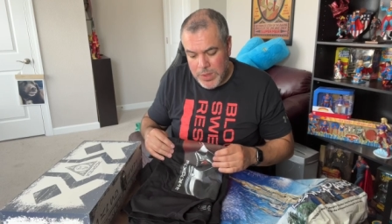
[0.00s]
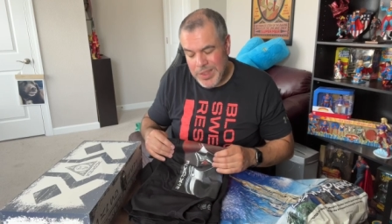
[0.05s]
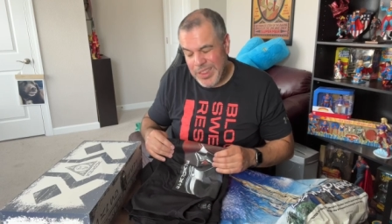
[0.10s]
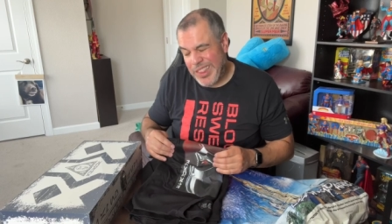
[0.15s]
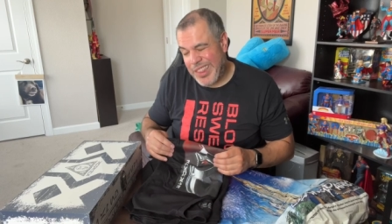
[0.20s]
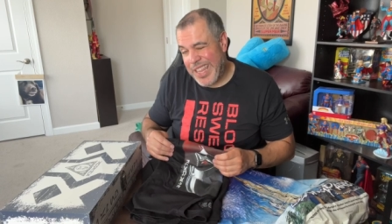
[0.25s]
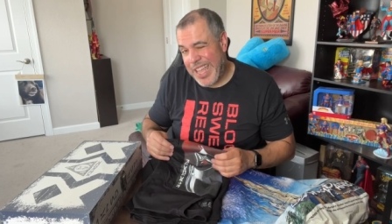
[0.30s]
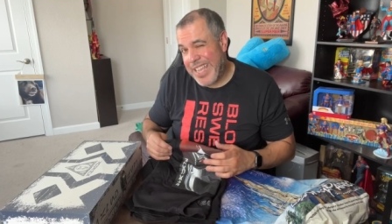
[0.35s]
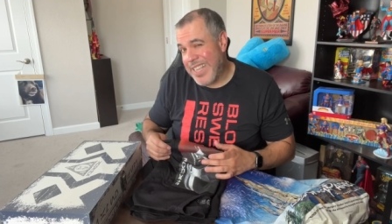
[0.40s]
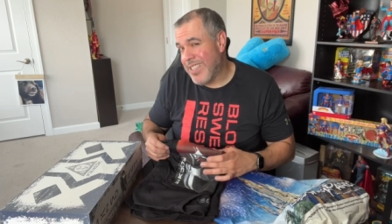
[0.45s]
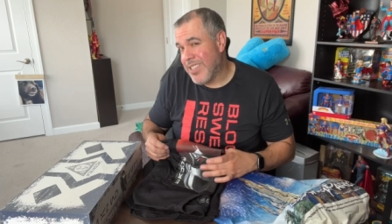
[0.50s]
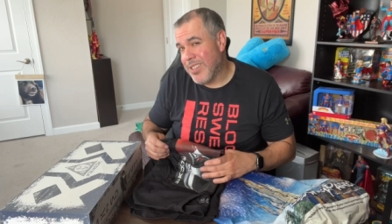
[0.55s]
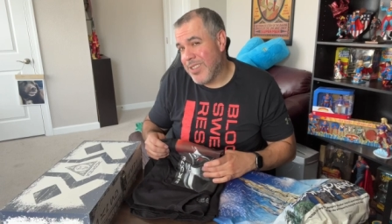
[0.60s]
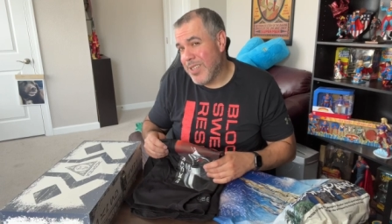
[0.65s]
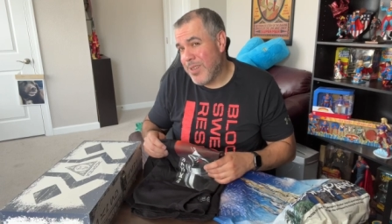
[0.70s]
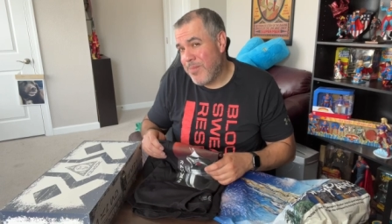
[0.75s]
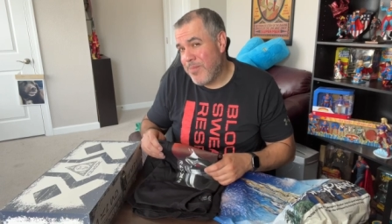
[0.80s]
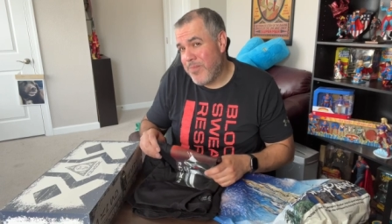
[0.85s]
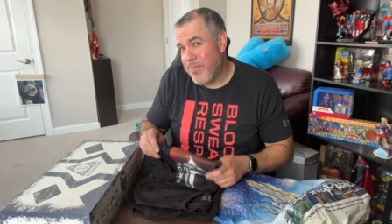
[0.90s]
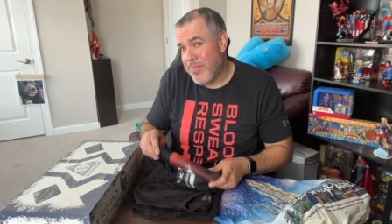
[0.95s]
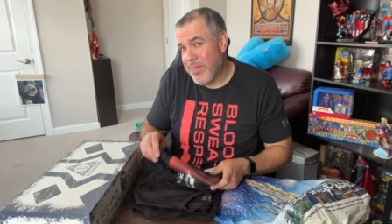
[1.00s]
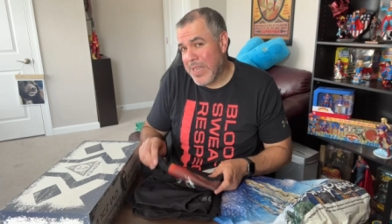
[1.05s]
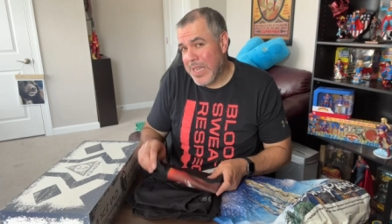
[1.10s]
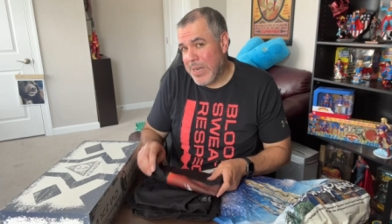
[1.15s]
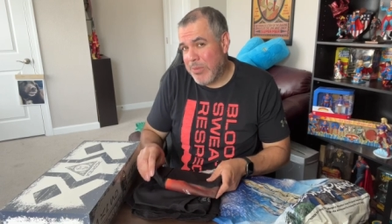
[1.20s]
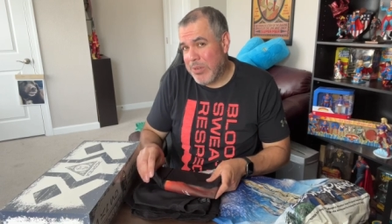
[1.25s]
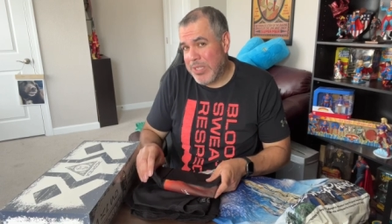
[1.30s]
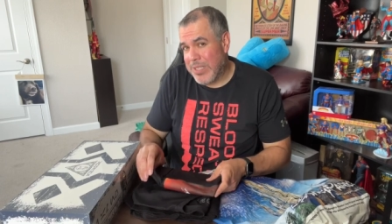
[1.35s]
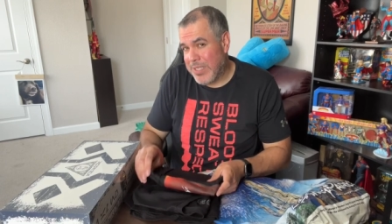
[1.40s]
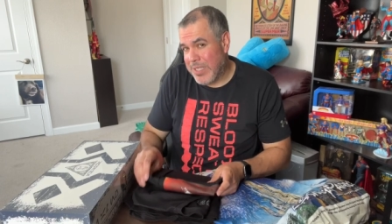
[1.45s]
liked them. I
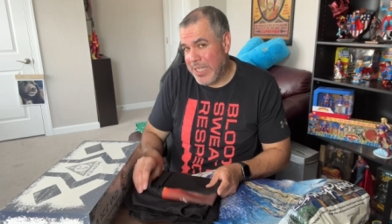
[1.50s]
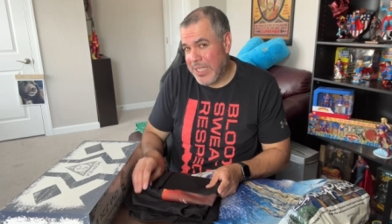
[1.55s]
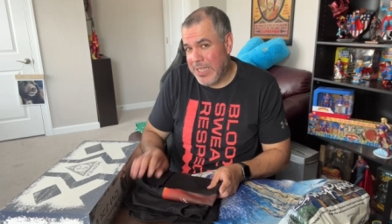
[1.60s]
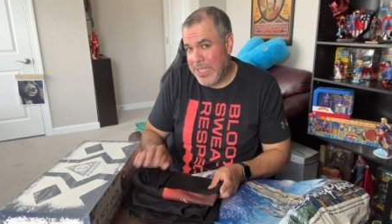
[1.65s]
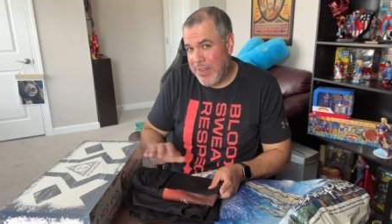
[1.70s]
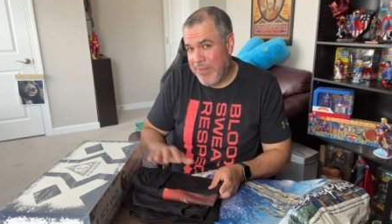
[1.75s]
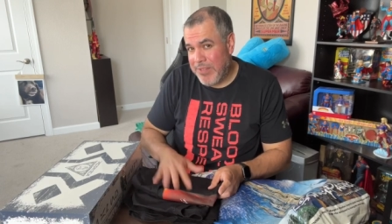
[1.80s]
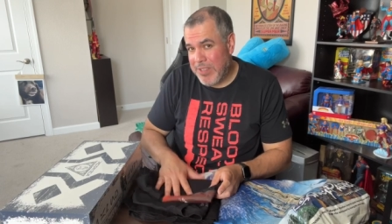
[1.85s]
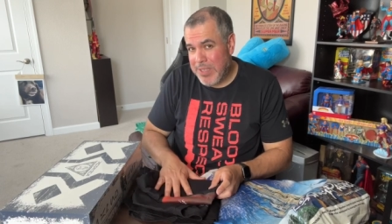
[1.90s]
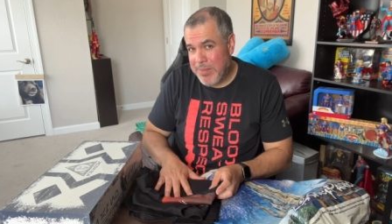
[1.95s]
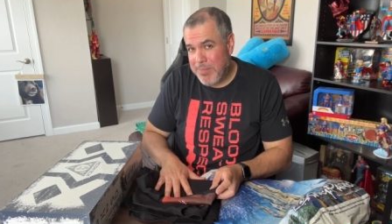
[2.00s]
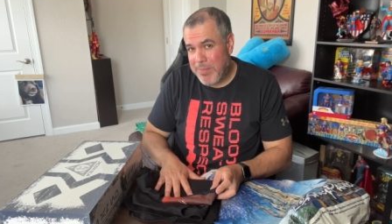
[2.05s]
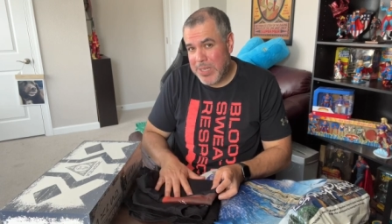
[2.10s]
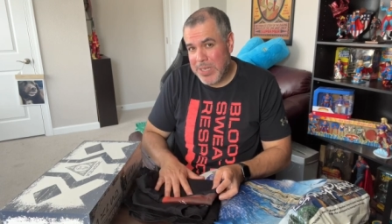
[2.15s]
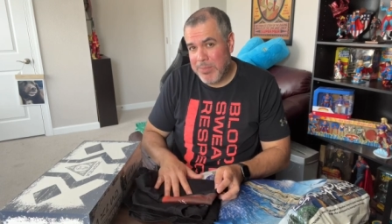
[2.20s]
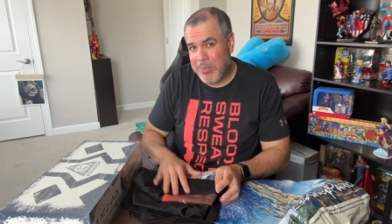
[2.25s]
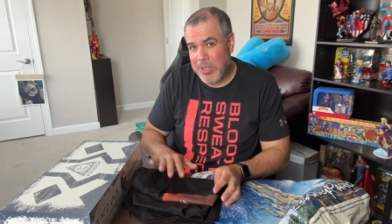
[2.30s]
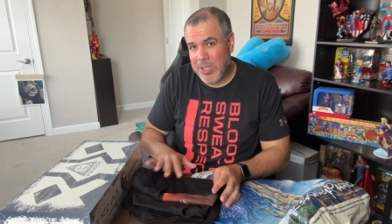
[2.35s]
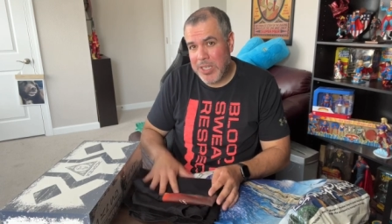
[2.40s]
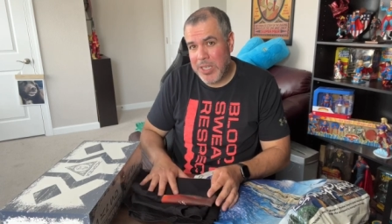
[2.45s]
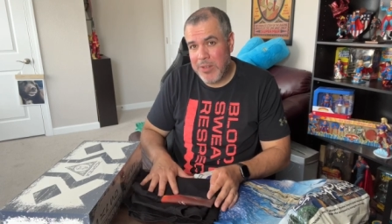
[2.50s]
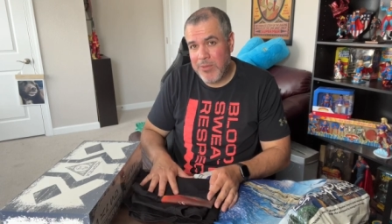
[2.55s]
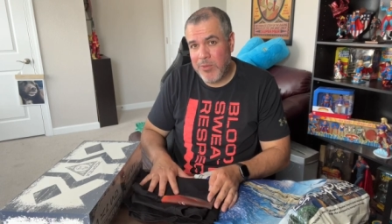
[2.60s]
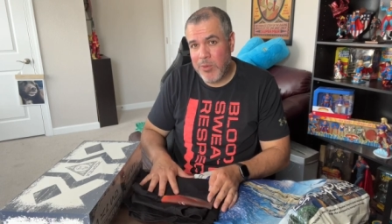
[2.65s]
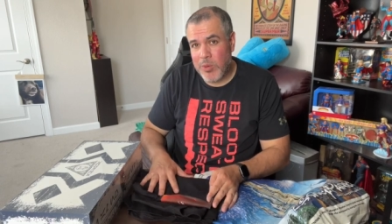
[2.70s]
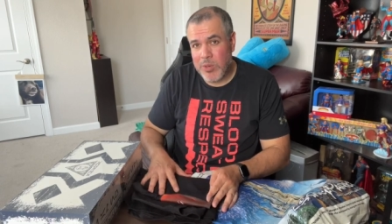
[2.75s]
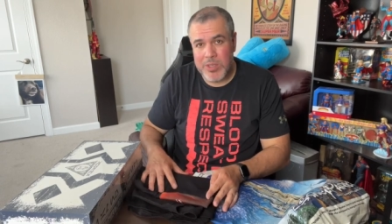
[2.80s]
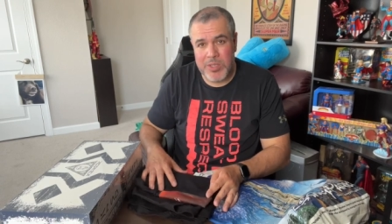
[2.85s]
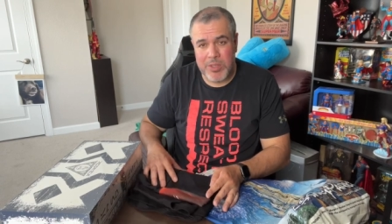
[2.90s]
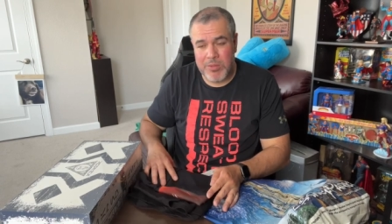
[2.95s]
wouldn't say loved them, but I'm looking
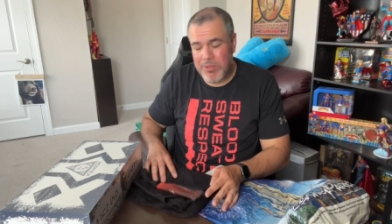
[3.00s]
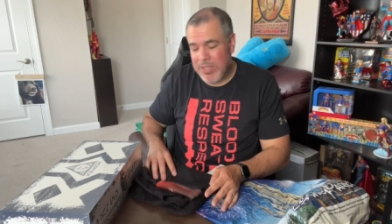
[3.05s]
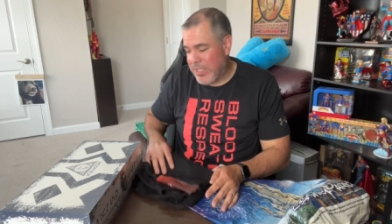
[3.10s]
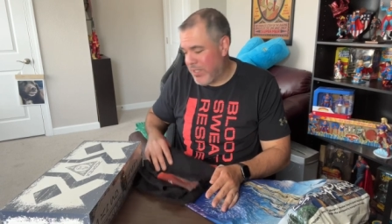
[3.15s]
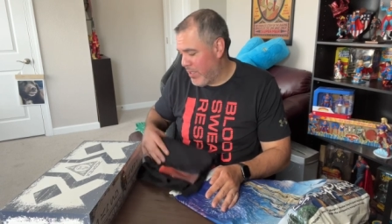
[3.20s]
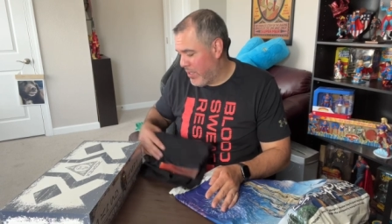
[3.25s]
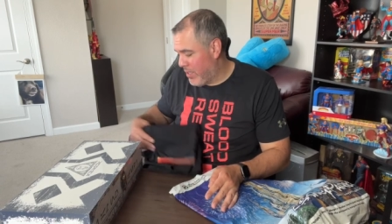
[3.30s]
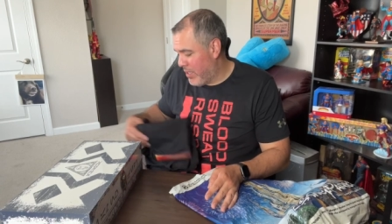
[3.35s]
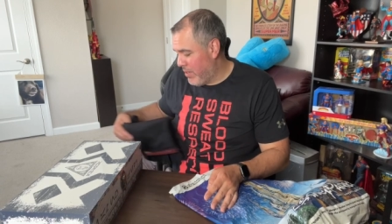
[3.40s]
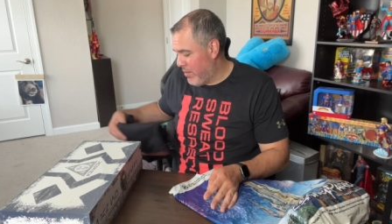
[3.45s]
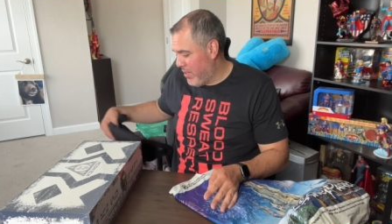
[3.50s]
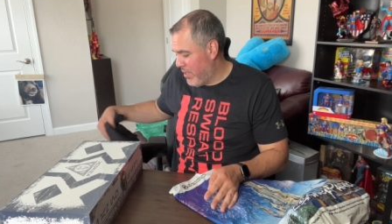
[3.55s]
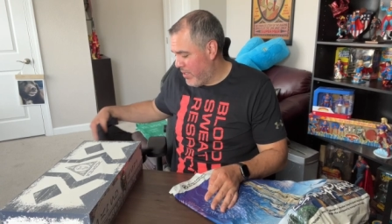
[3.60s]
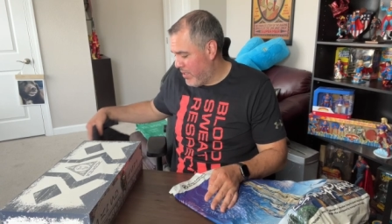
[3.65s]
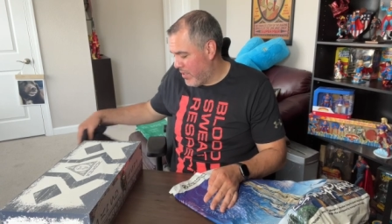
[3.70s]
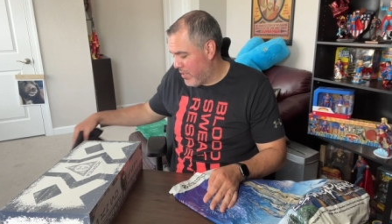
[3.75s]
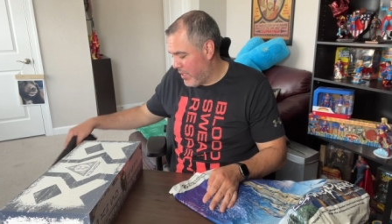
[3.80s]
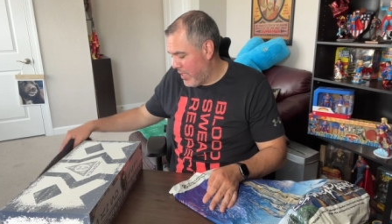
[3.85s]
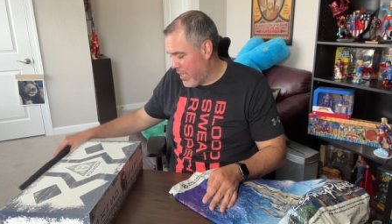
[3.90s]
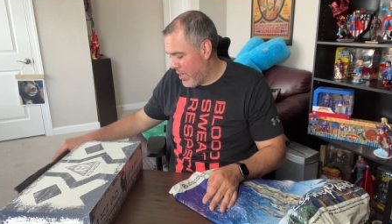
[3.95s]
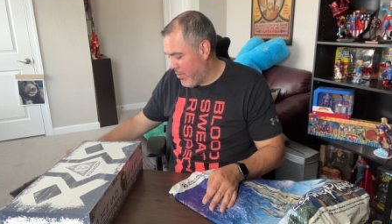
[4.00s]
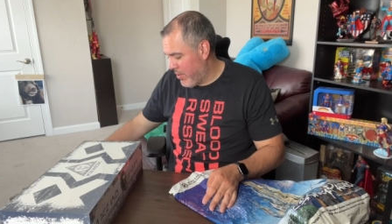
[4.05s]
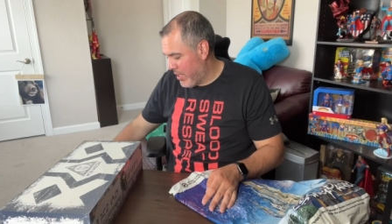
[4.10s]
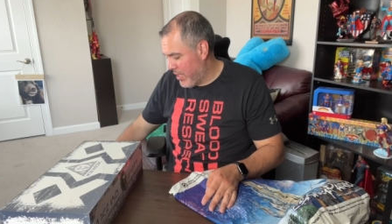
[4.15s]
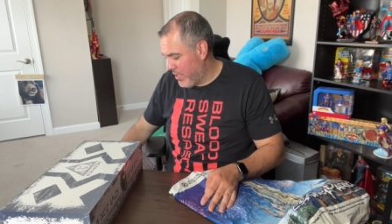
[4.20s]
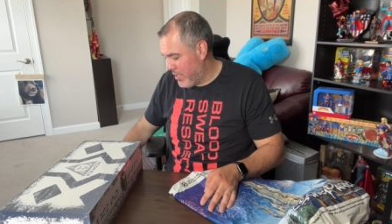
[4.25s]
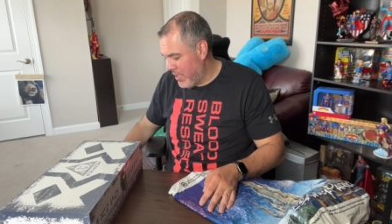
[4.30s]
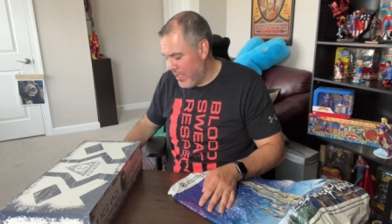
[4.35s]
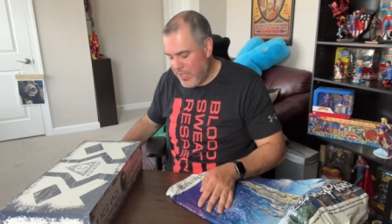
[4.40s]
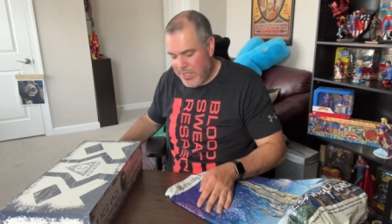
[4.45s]
forward to the rest of the series to see how it
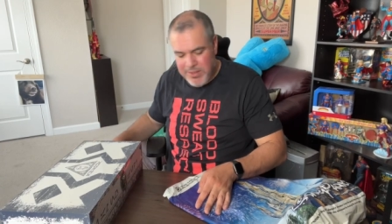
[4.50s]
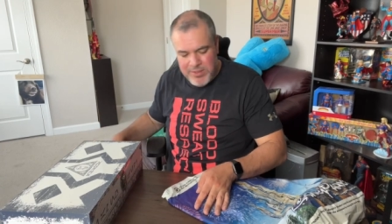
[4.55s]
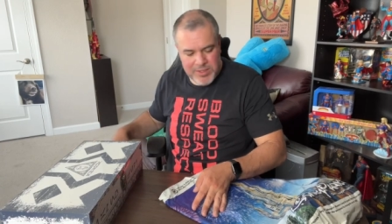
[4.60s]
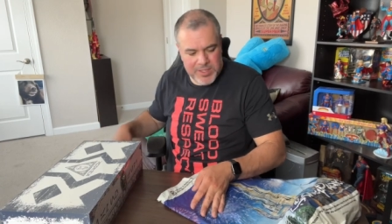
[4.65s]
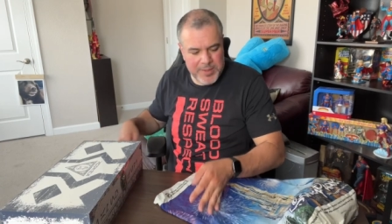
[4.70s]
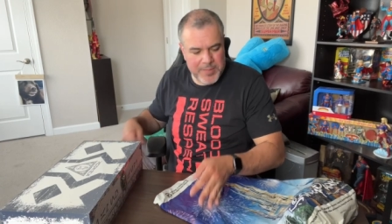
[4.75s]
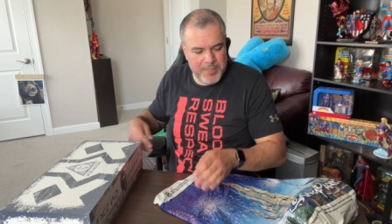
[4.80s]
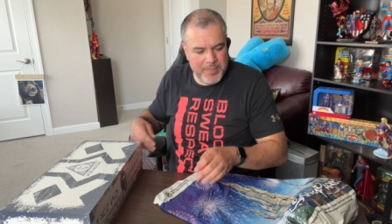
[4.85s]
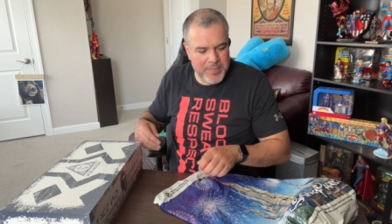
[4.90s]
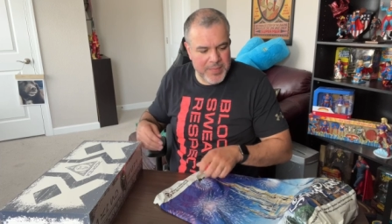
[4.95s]
continues.